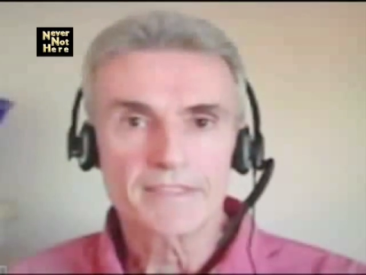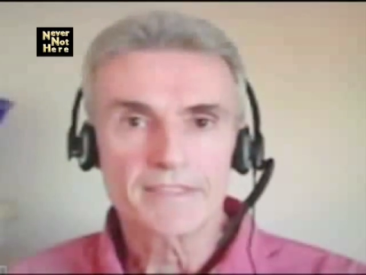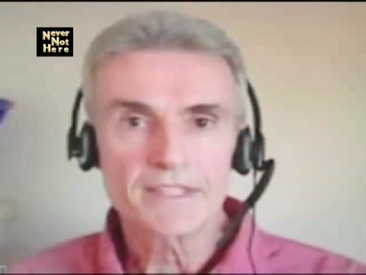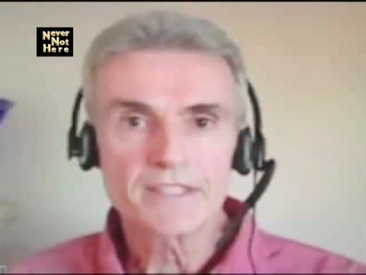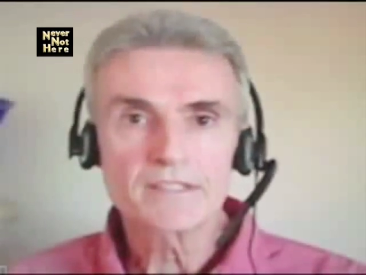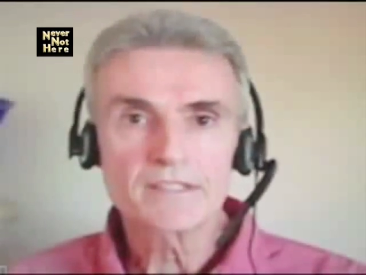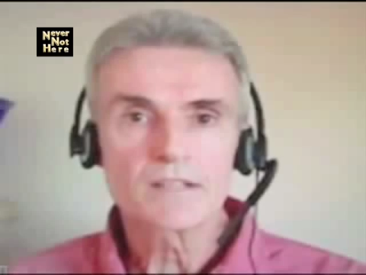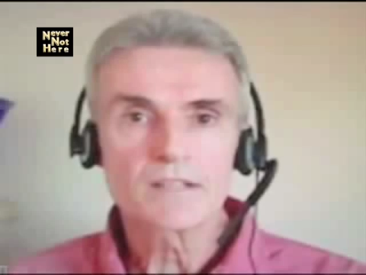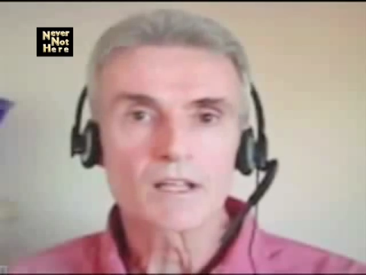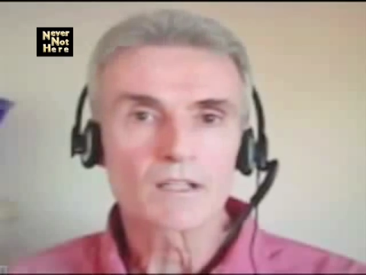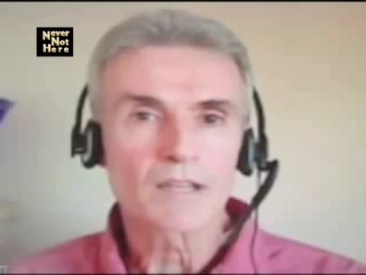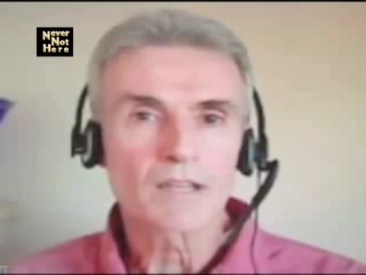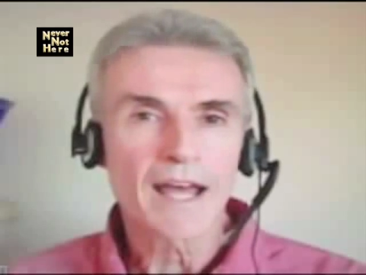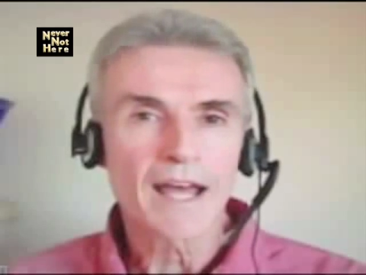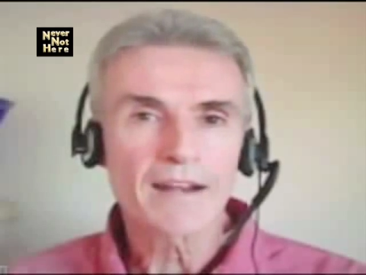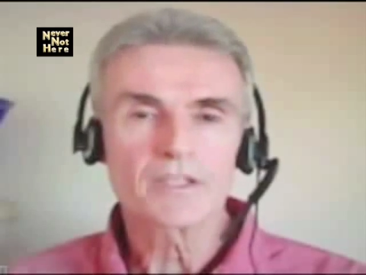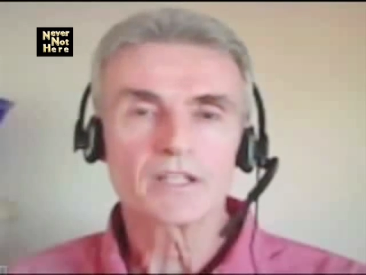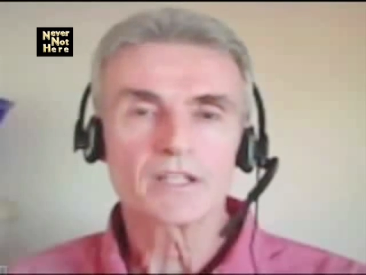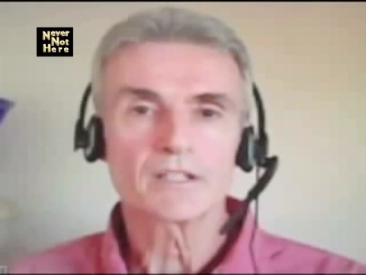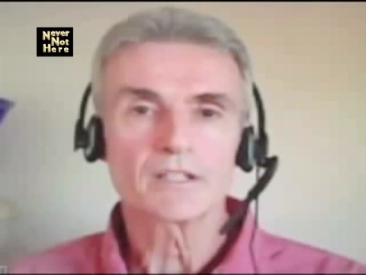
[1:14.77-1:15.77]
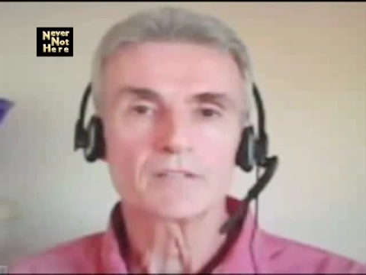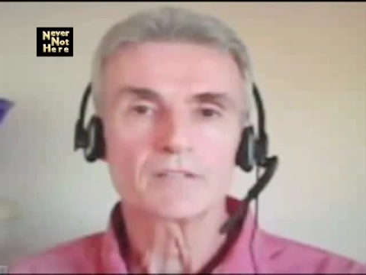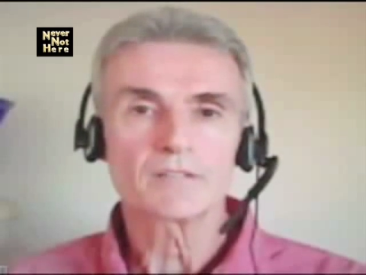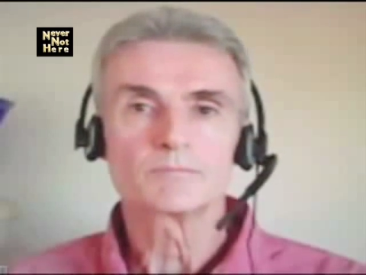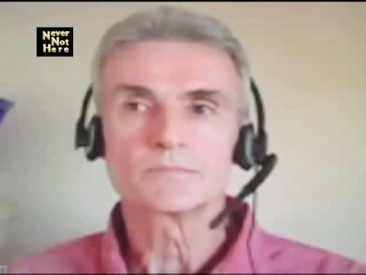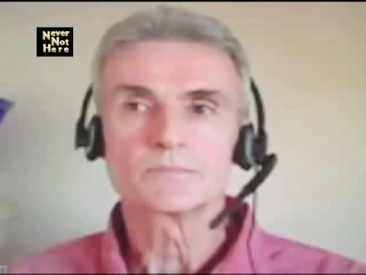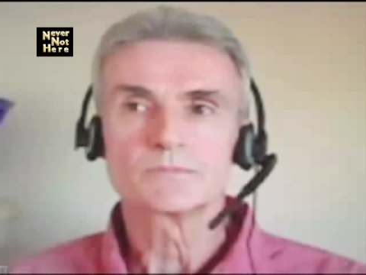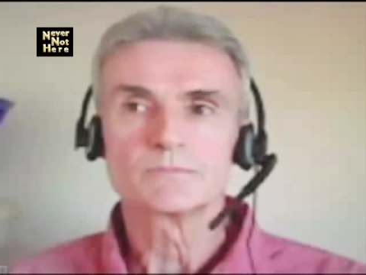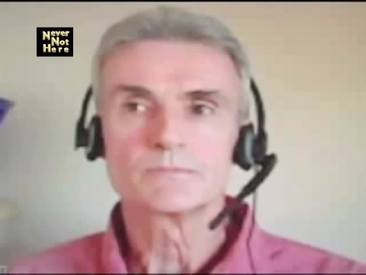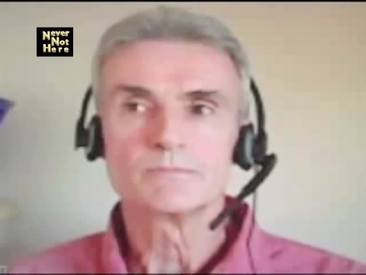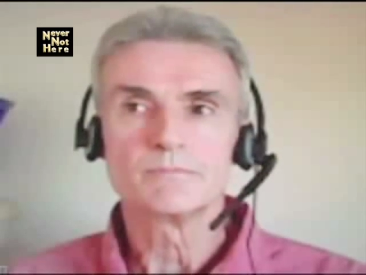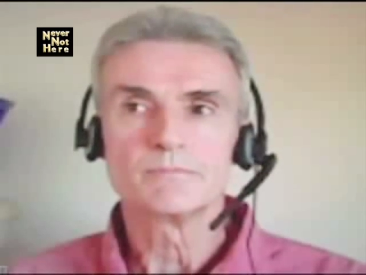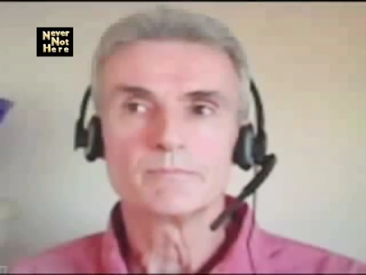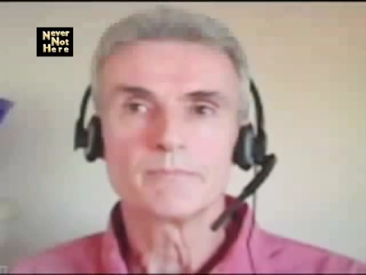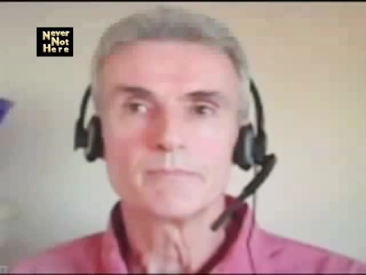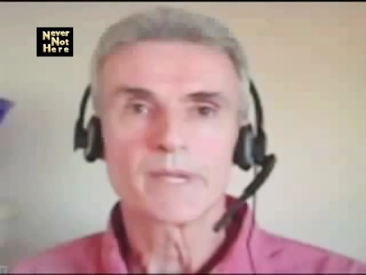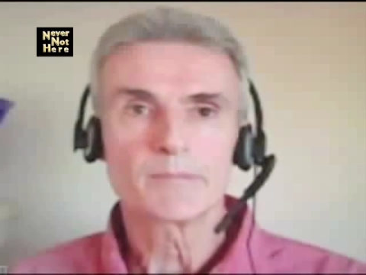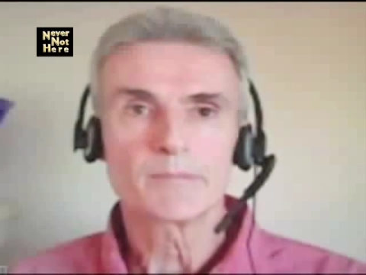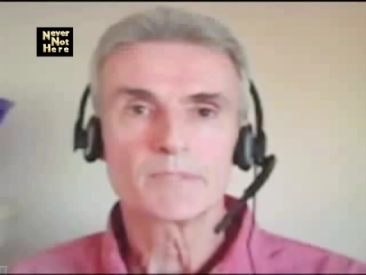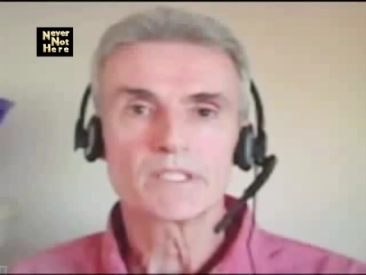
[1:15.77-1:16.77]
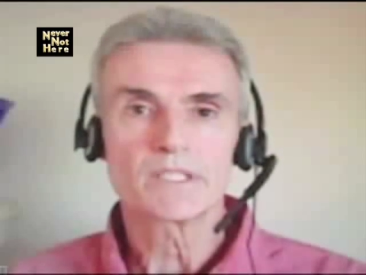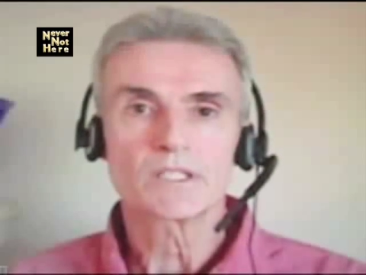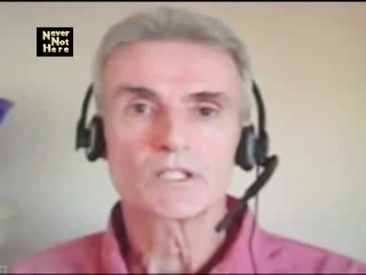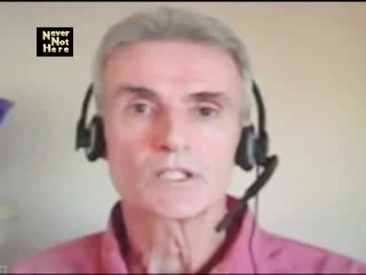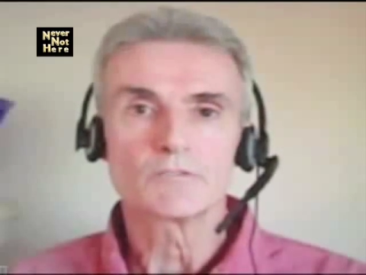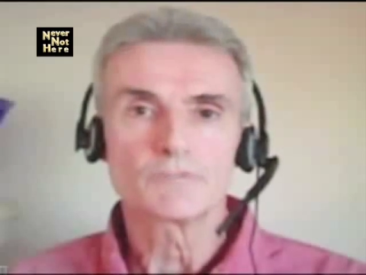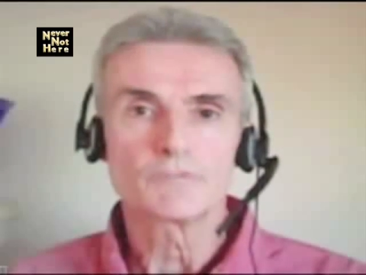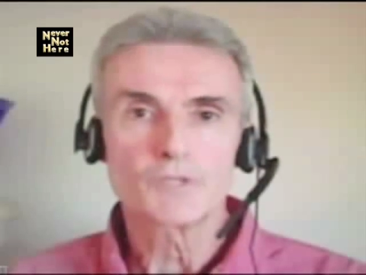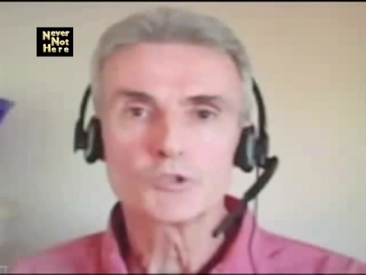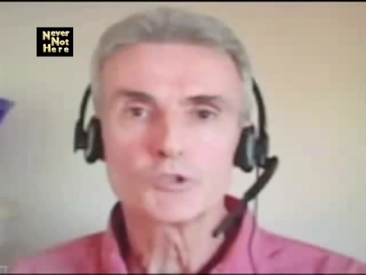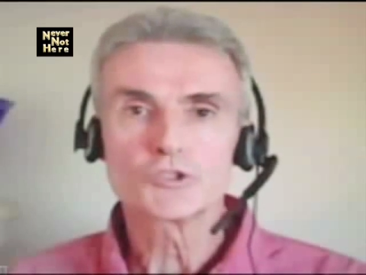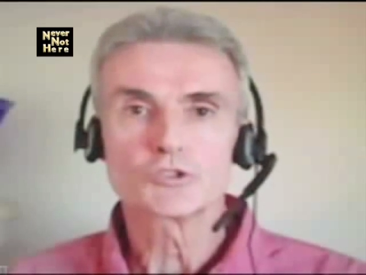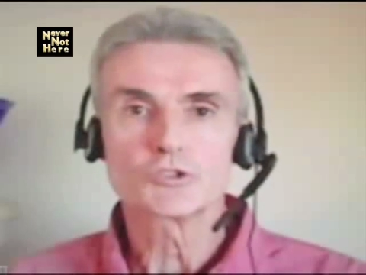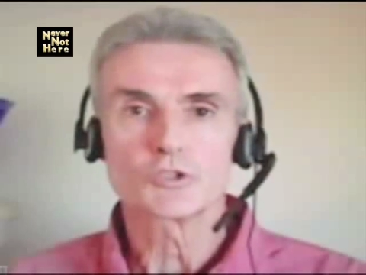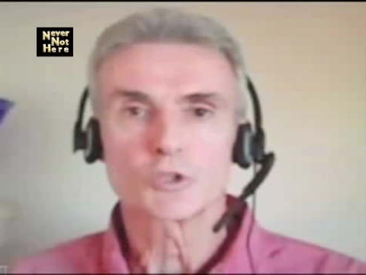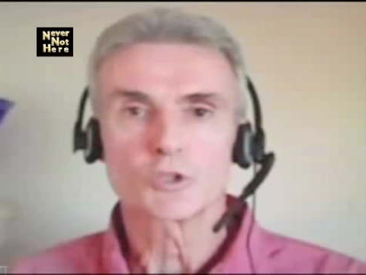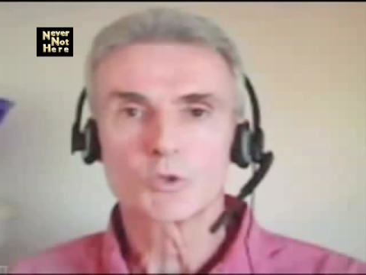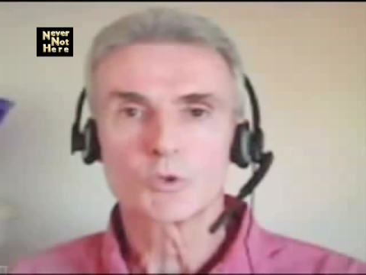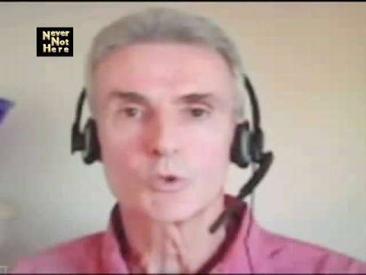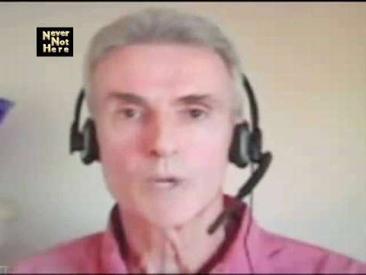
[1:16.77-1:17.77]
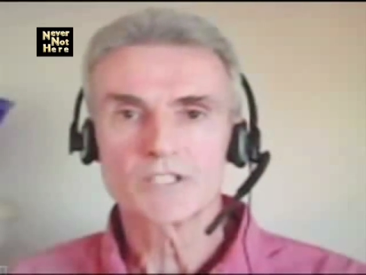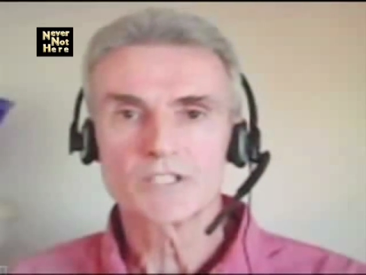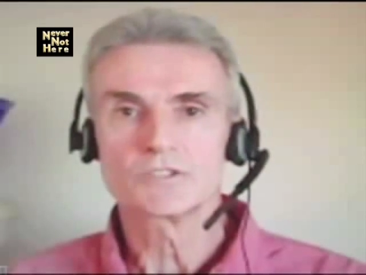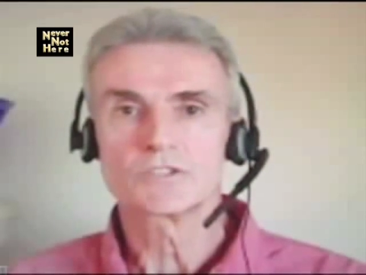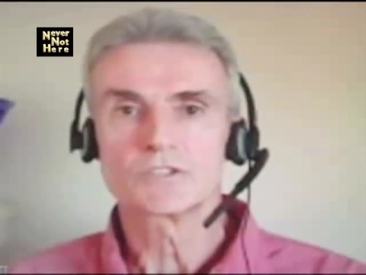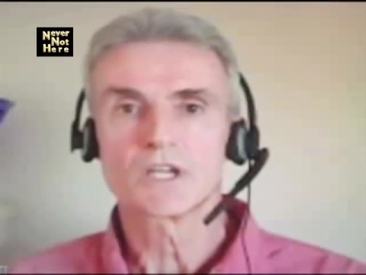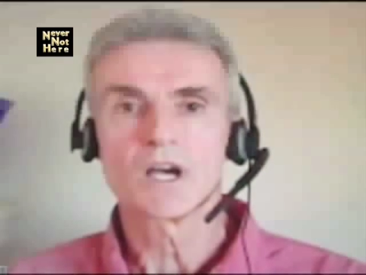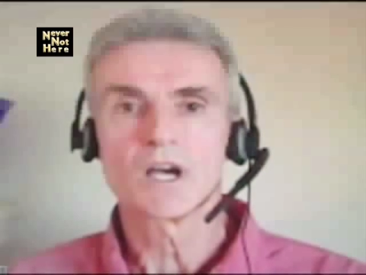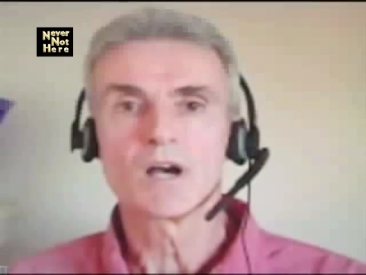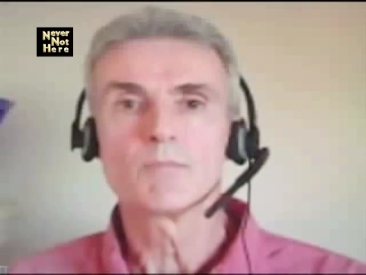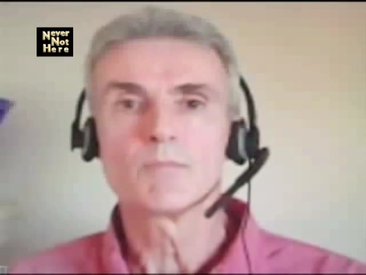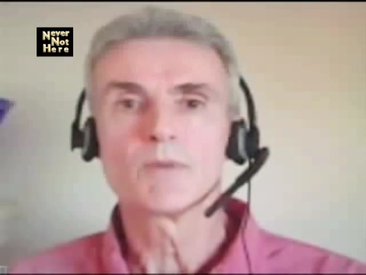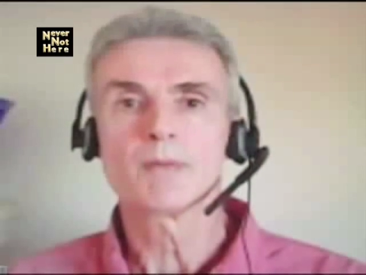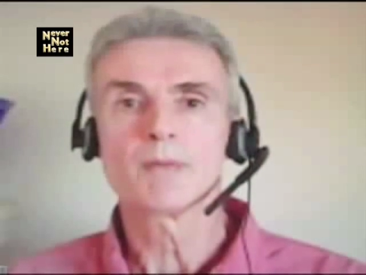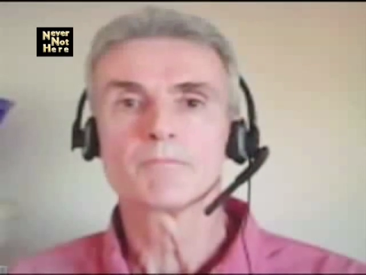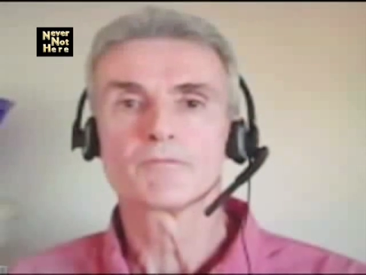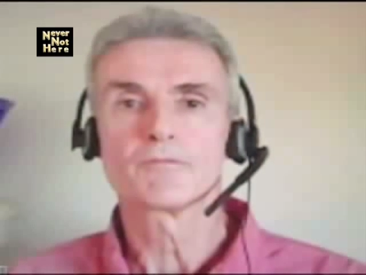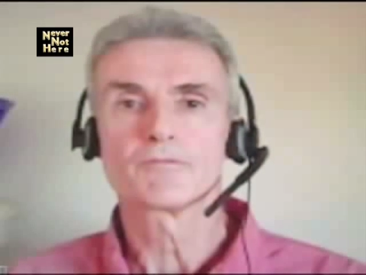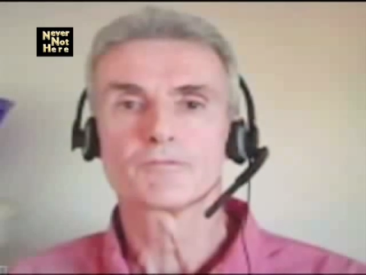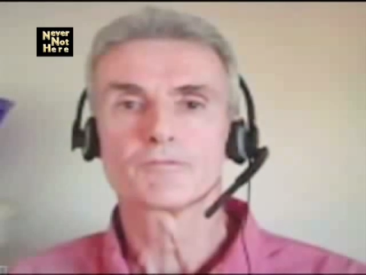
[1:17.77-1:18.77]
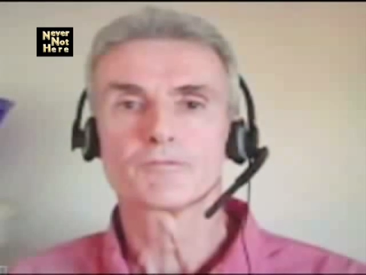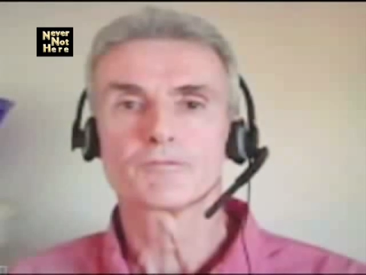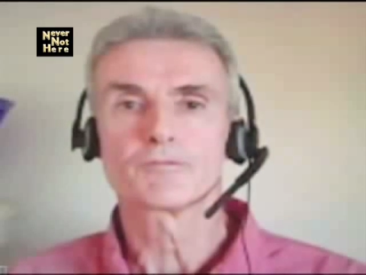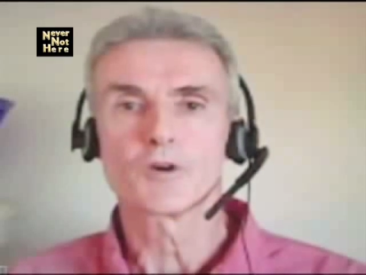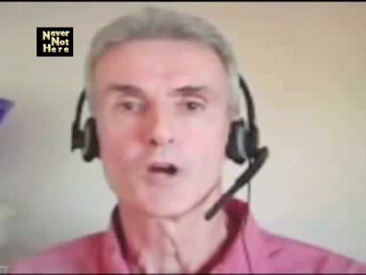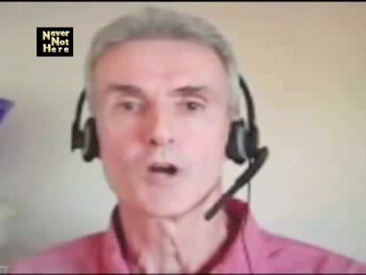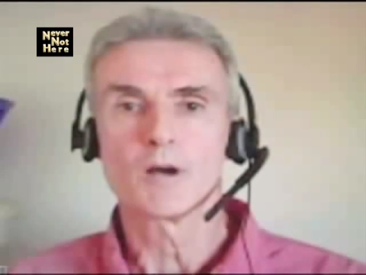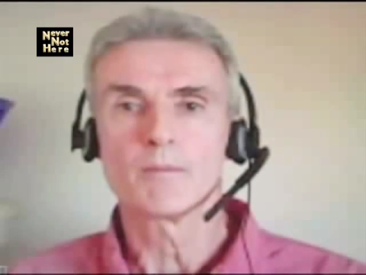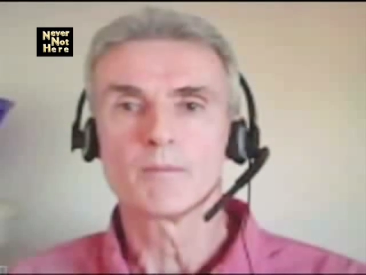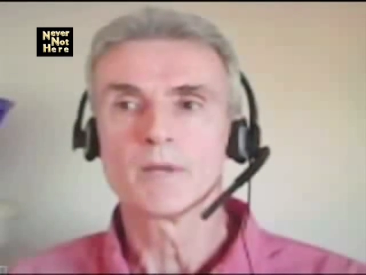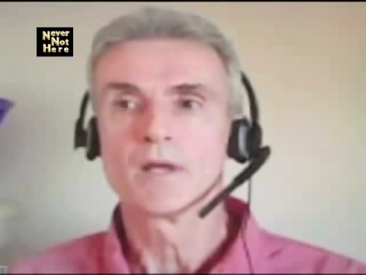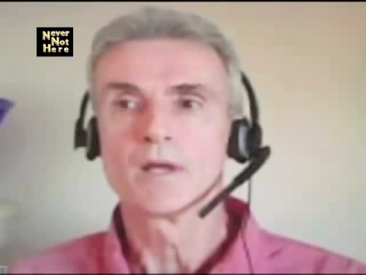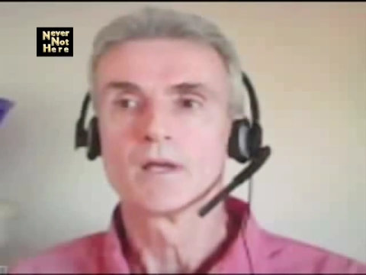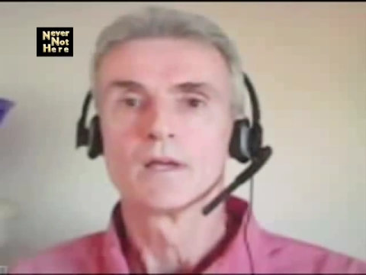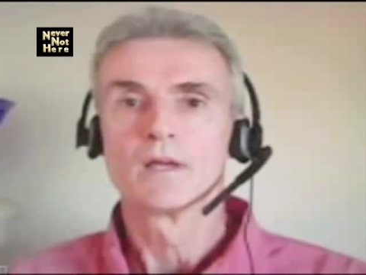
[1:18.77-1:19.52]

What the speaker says: I think a lot of the maybe confusion or questions come up from